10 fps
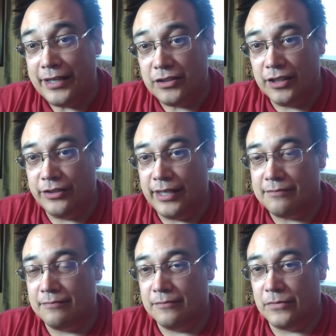I made it
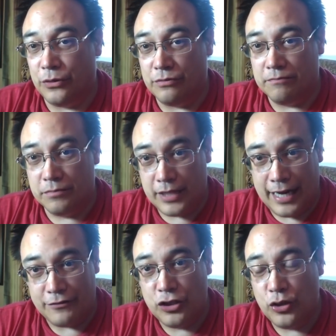clear that there were
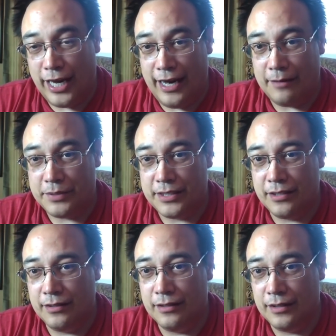kind of two
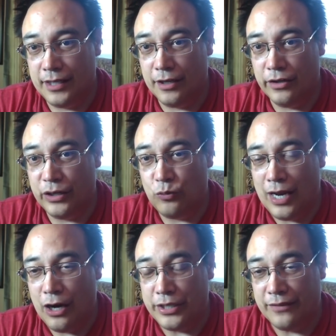camps here in